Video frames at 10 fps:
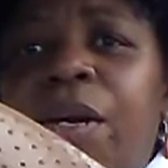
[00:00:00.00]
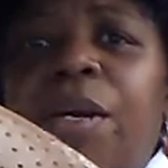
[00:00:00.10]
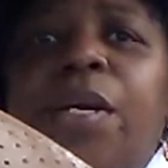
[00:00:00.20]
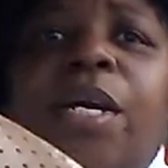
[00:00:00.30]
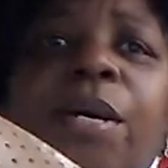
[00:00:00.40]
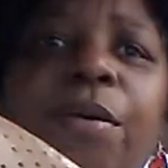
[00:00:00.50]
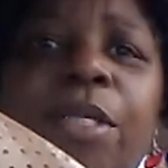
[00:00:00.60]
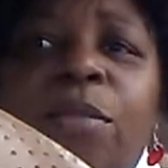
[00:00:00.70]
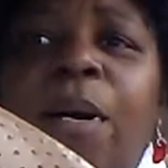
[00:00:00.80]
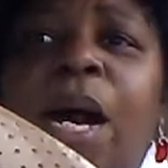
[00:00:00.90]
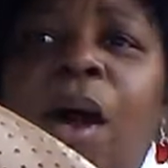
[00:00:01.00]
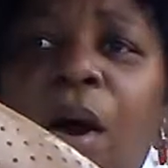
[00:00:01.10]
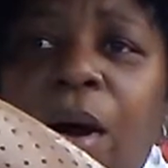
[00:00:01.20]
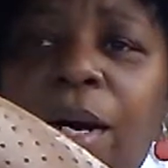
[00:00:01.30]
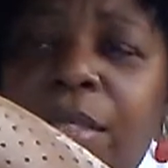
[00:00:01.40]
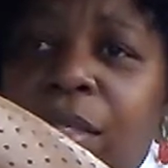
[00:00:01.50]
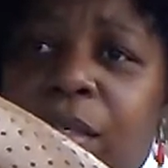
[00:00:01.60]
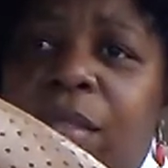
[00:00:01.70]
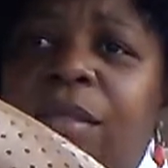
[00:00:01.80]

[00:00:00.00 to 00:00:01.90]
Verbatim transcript: her encourage my heart.